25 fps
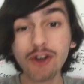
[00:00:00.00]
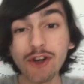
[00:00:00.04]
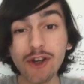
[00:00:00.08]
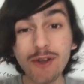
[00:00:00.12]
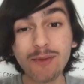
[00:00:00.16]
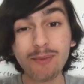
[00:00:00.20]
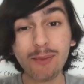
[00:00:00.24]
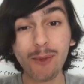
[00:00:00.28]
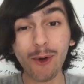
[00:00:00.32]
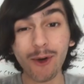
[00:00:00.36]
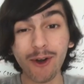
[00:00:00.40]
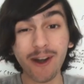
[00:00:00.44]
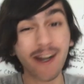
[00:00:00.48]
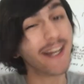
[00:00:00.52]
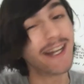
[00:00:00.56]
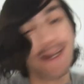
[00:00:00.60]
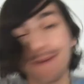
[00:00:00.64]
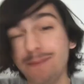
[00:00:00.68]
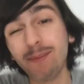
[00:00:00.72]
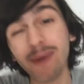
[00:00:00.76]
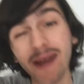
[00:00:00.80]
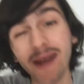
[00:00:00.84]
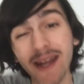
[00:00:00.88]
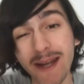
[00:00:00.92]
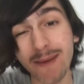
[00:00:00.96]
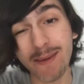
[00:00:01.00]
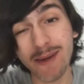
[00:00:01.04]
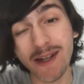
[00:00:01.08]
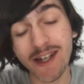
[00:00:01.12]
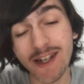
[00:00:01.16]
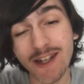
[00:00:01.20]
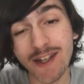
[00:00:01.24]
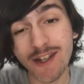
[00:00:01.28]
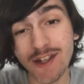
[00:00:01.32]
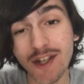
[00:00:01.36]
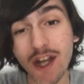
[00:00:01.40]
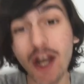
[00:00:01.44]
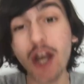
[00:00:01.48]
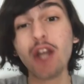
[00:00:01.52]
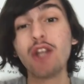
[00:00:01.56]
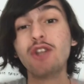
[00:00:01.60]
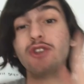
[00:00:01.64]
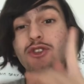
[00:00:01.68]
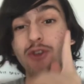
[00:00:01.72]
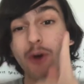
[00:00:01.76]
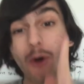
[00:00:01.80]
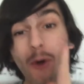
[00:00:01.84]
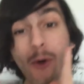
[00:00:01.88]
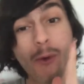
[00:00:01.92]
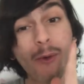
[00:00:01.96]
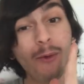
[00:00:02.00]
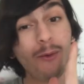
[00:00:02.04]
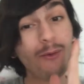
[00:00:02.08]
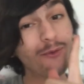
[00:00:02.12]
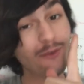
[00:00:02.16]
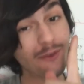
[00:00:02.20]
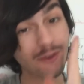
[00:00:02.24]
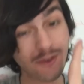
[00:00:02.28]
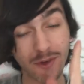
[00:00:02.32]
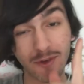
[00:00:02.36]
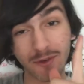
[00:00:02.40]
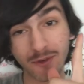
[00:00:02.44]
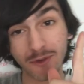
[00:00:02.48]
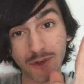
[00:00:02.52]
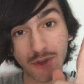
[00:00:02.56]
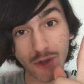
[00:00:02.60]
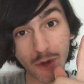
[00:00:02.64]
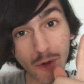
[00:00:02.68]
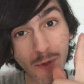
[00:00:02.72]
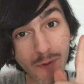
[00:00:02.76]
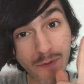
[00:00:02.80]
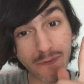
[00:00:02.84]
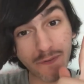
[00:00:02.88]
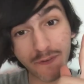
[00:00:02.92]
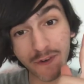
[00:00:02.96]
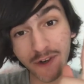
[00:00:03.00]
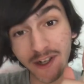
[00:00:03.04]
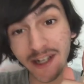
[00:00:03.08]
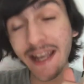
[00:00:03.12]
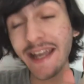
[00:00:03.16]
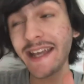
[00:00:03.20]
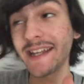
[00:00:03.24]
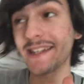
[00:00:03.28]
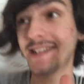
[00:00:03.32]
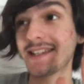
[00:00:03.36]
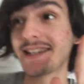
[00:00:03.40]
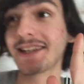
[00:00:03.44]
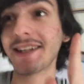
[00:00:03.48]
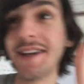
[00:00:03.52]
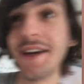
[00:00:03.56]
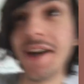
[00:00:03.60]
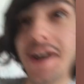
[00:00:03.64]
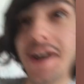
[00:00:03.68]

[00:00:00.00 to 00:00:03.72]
Good morning, babies. Don't, don't forget.